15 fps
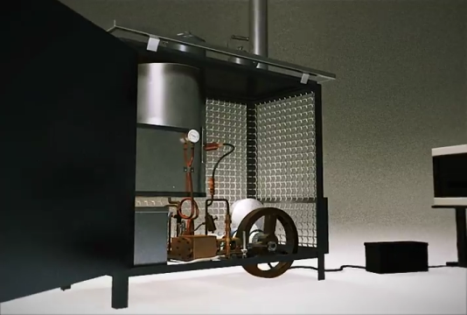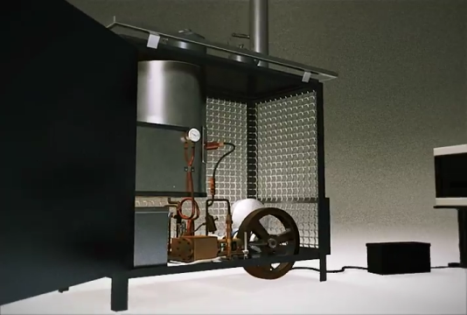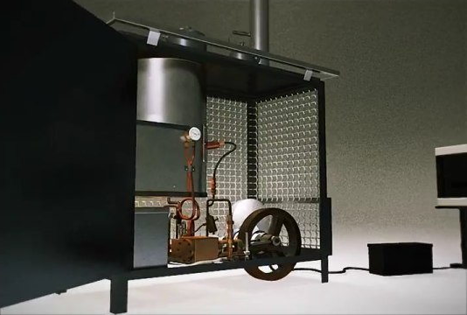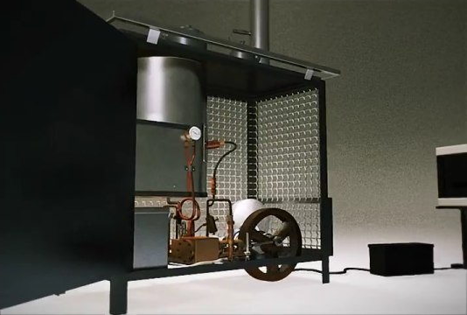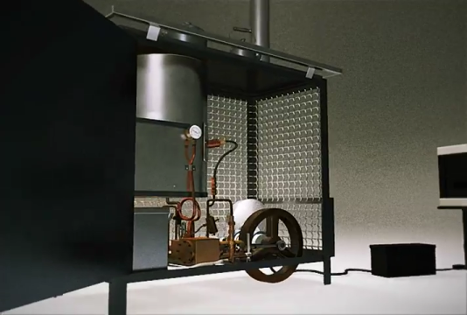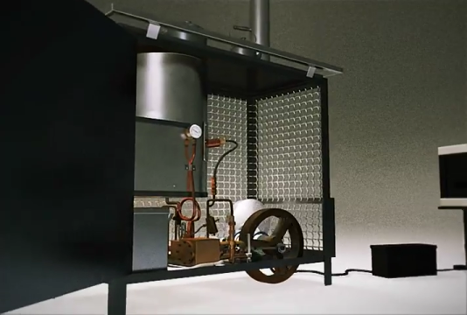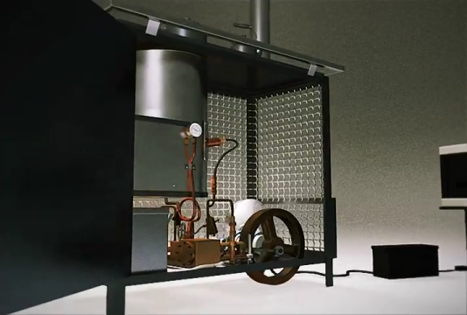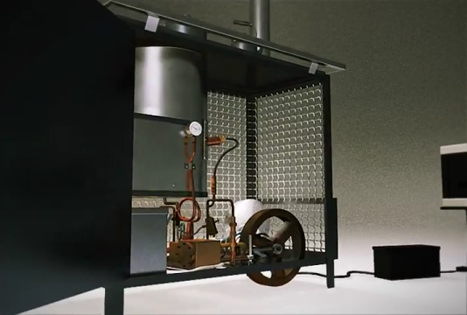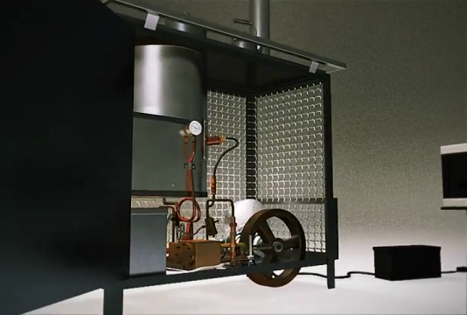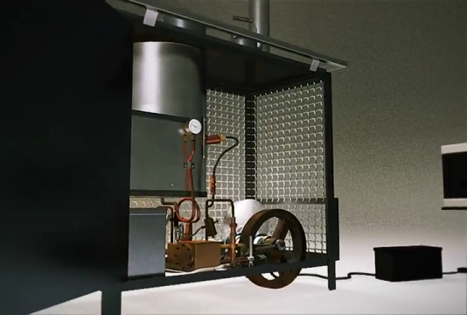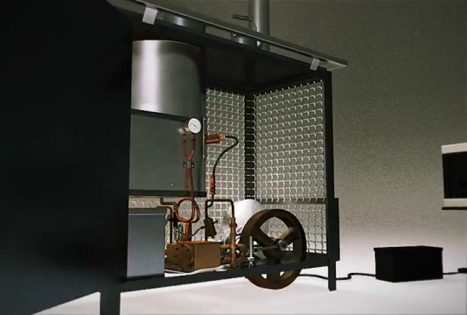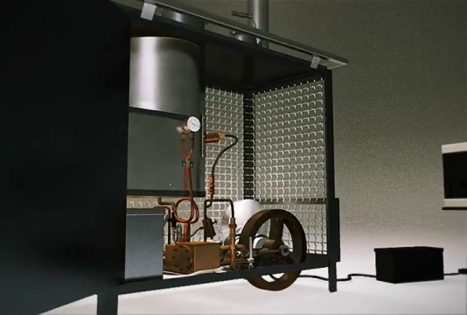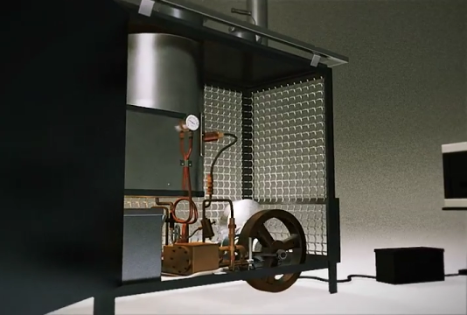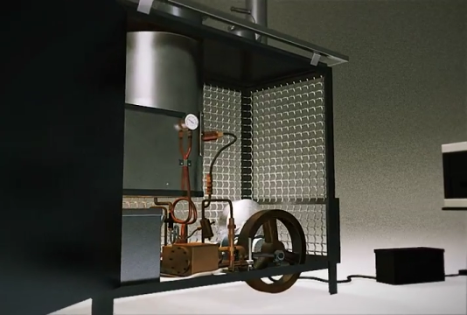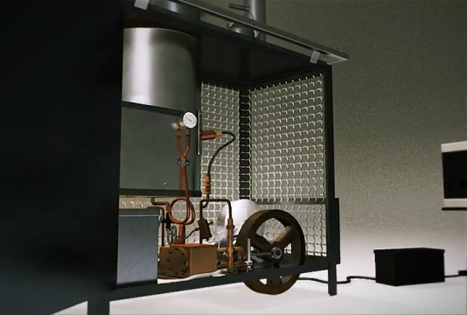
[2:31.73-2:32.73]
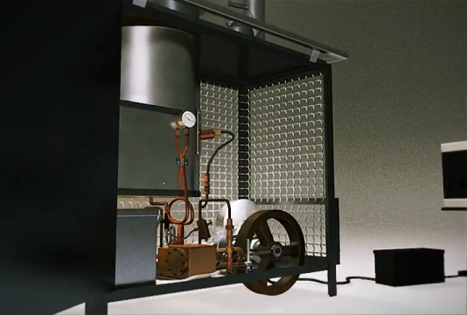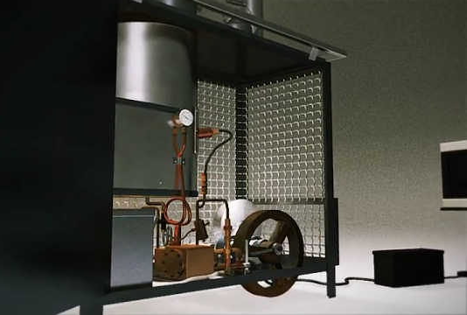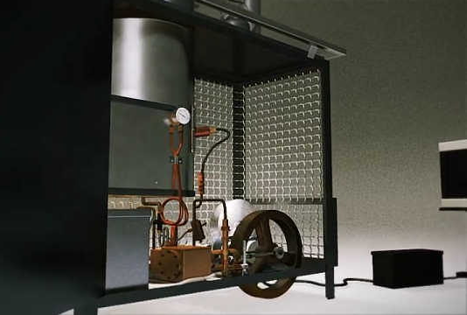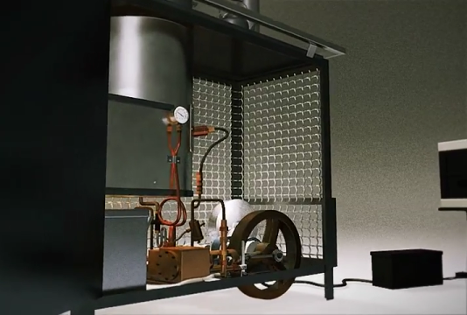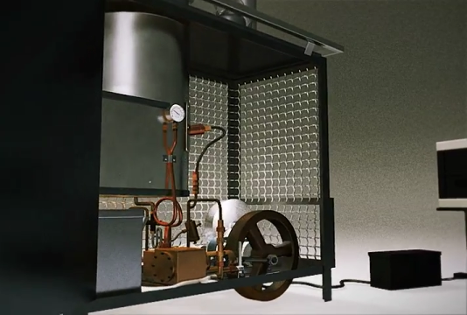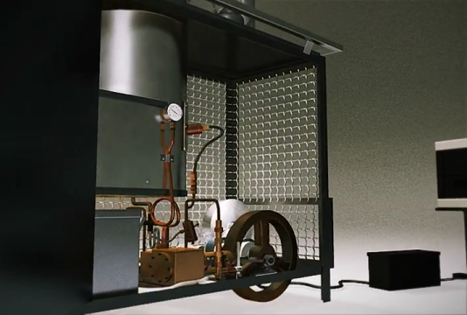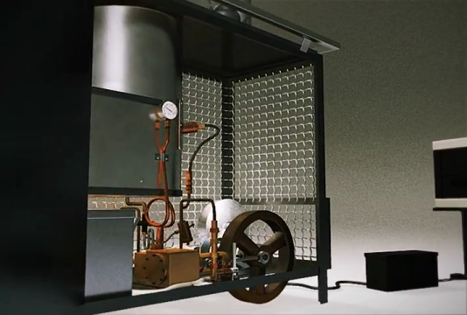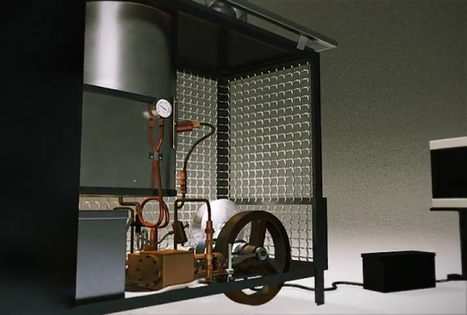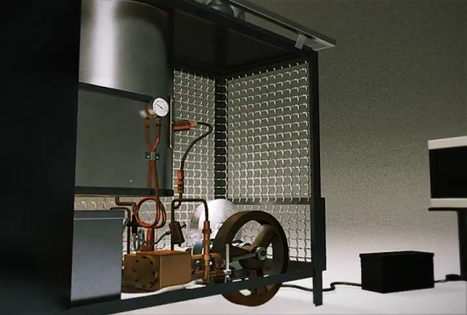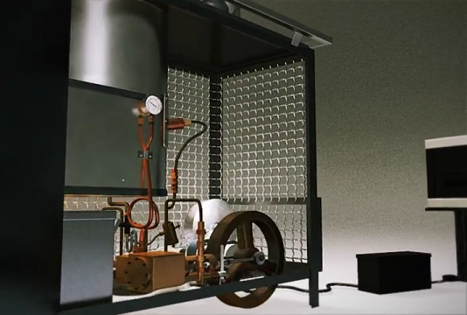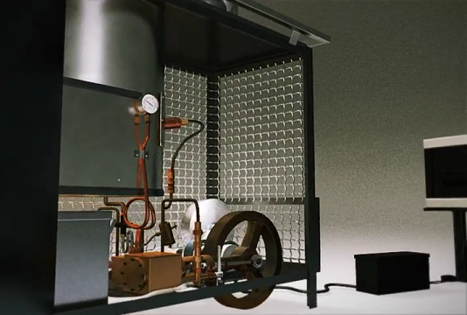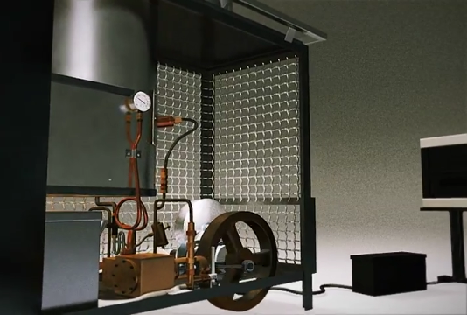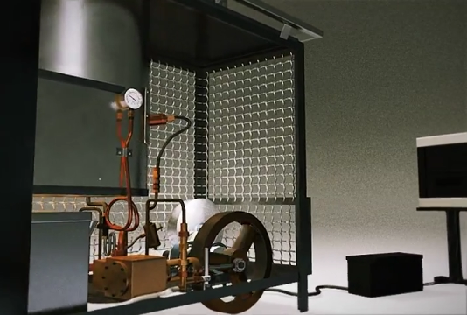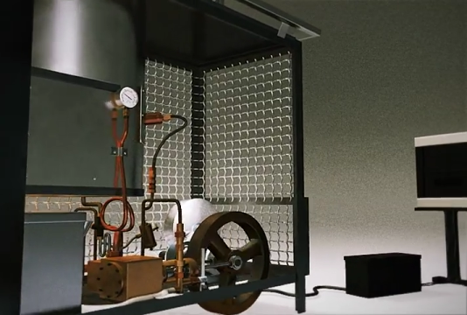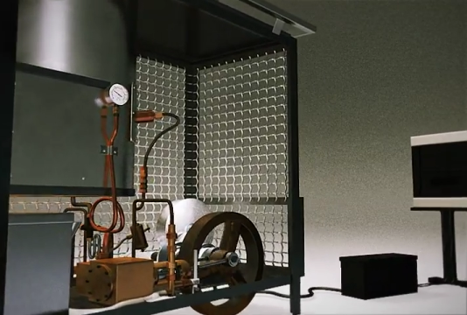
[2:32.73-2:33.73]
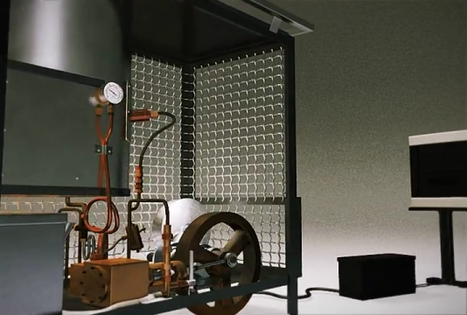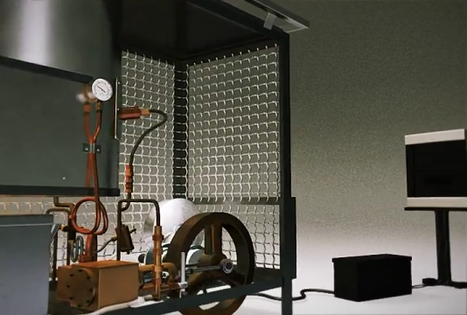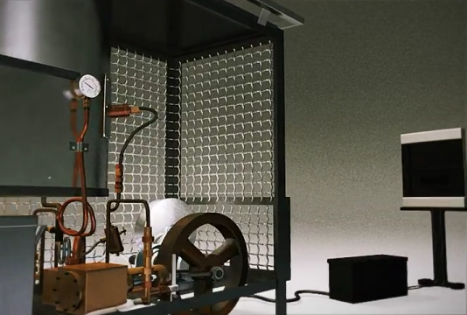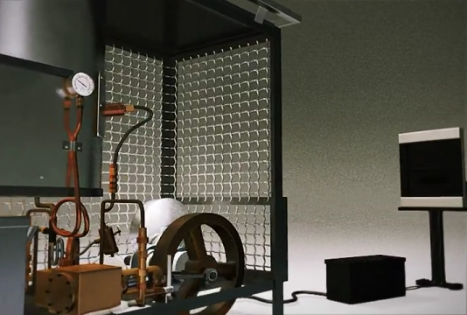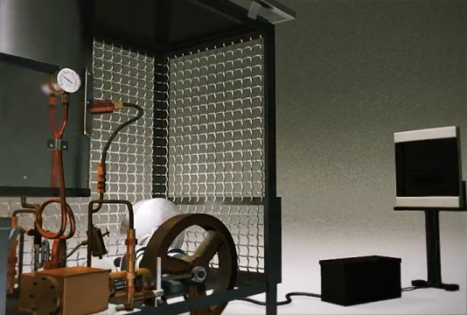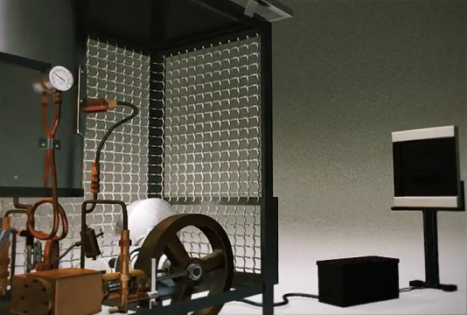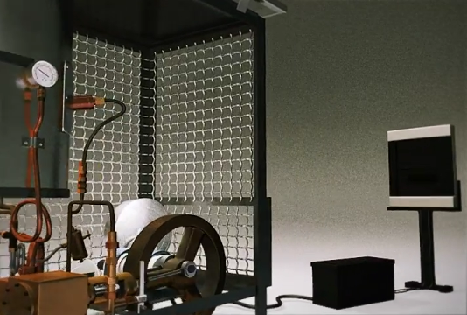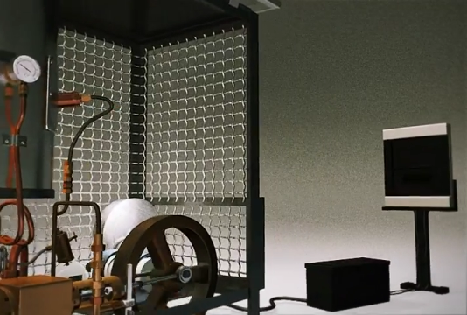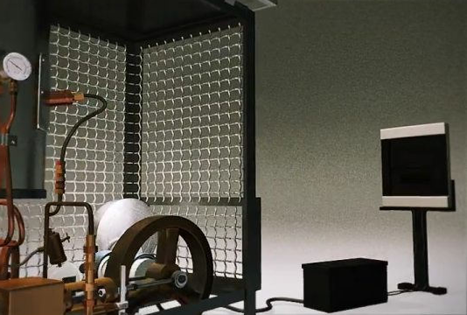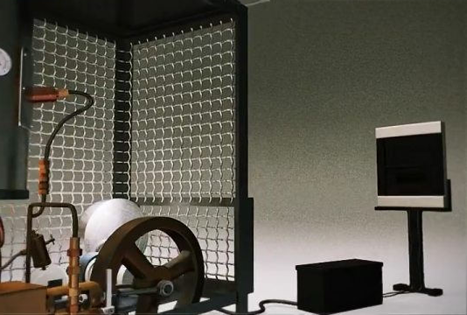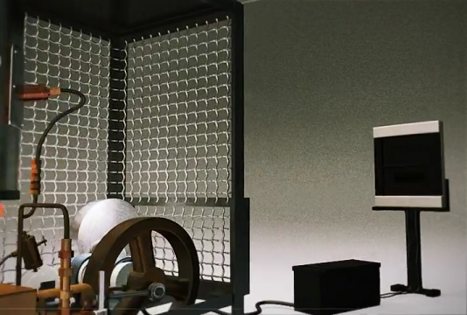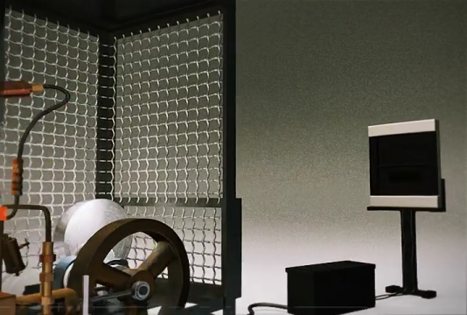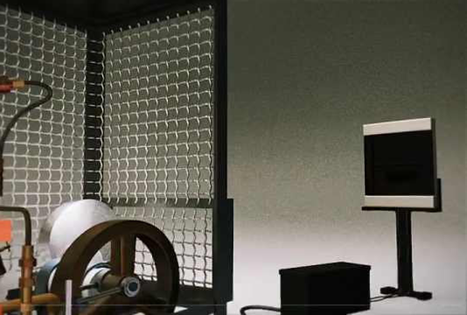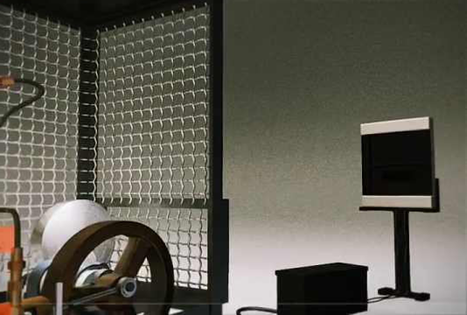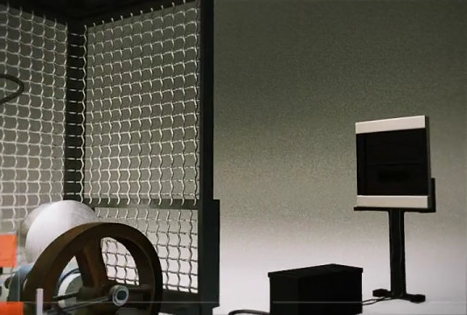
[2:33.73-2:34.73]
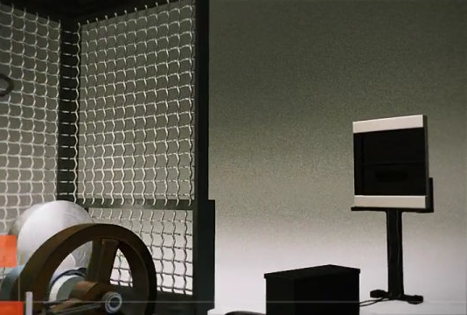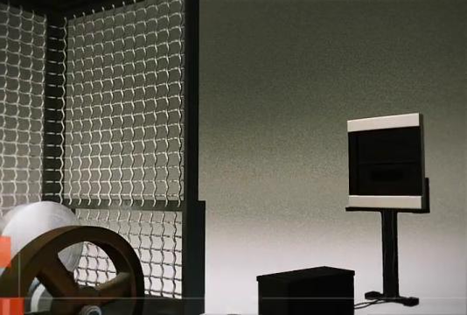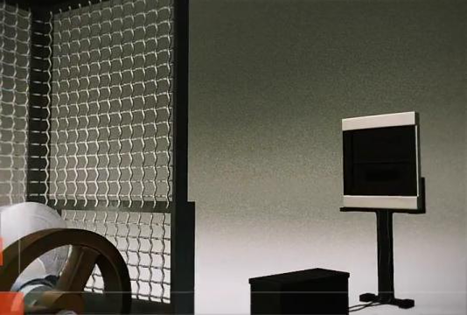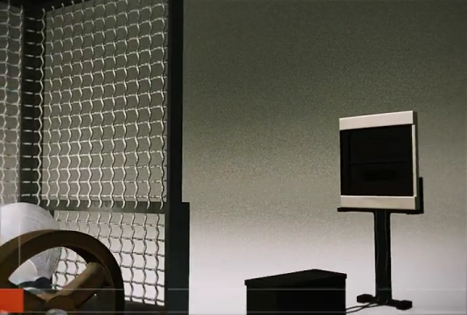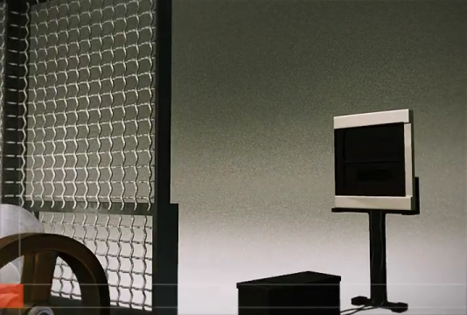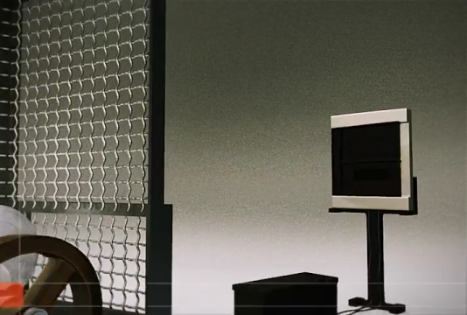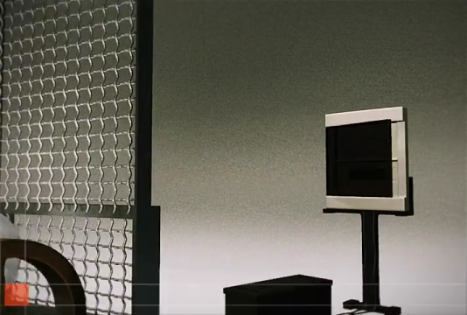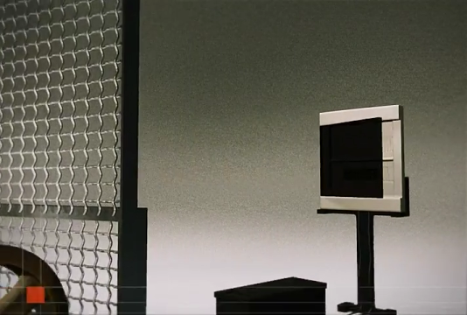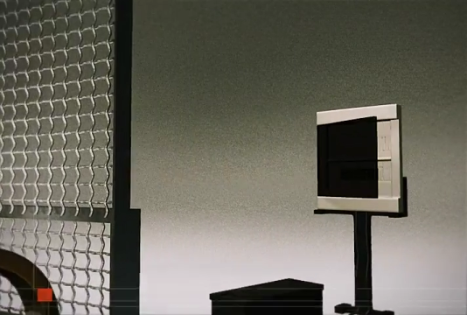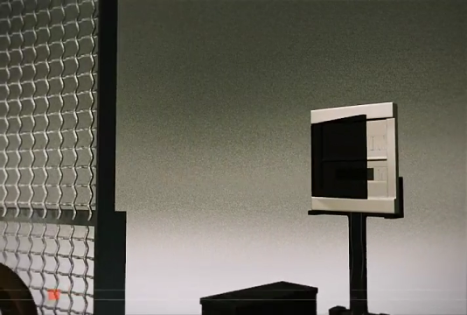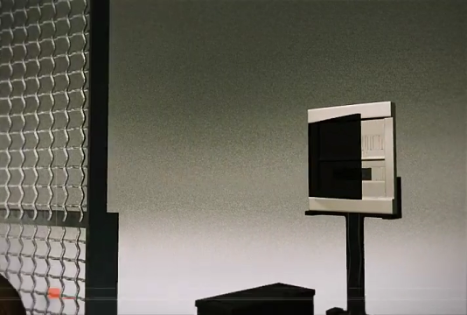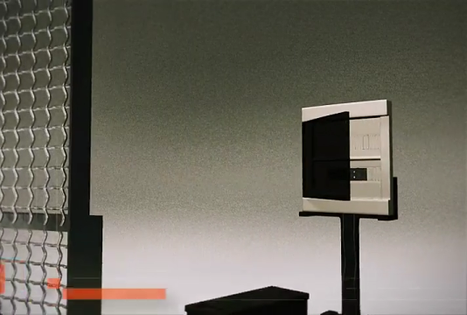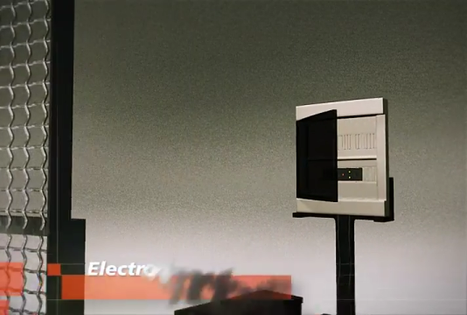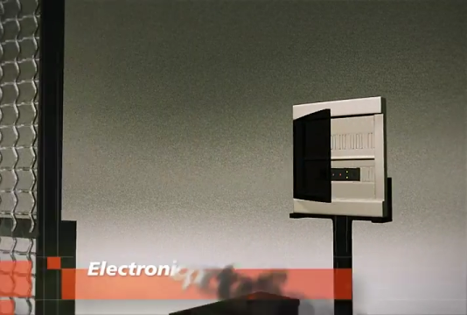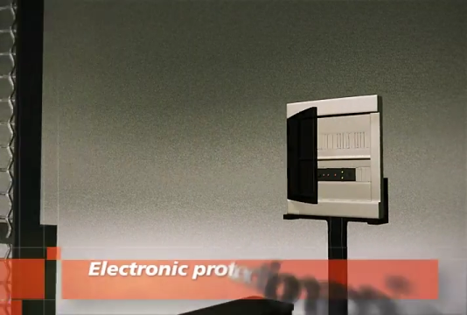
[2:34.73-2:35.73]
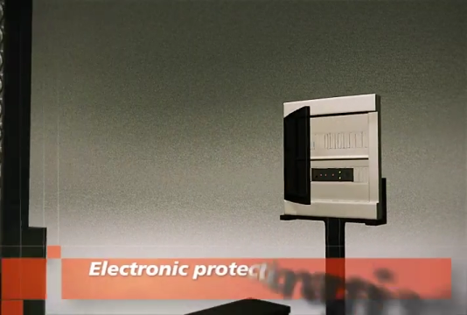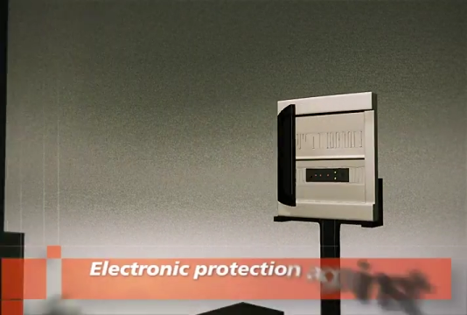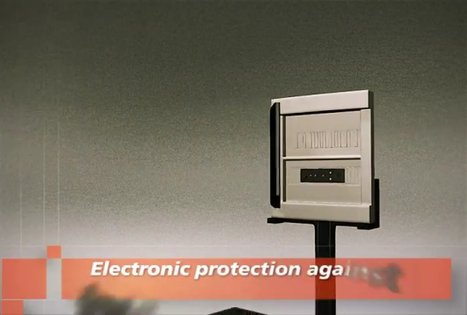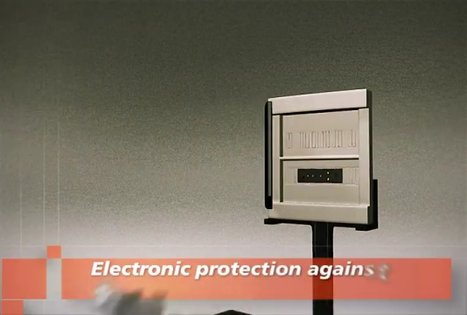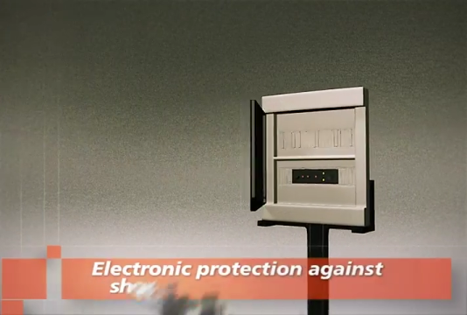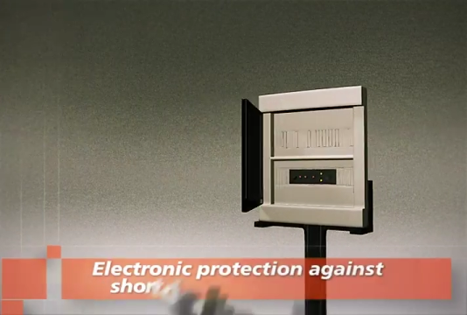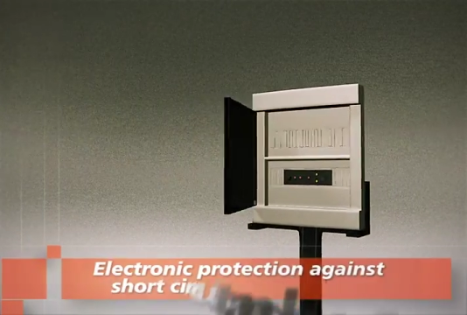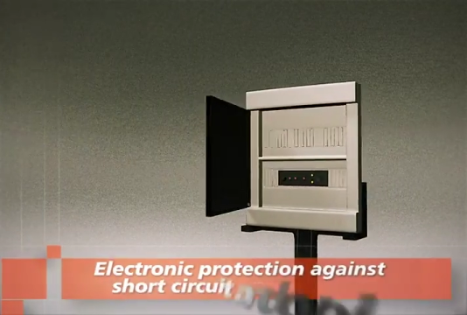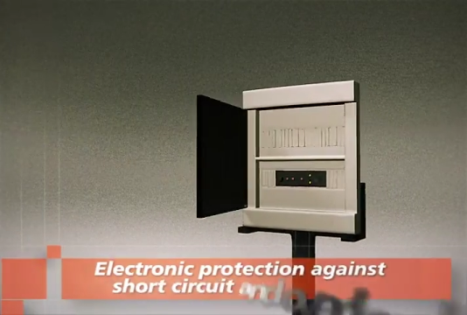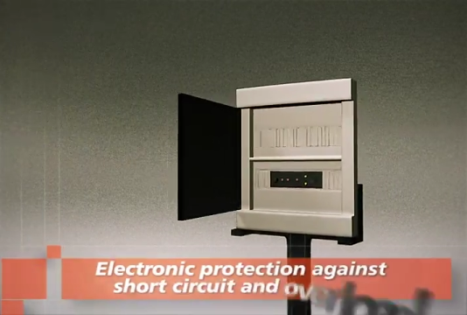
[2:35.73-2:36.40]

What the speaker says: (no speaker visible)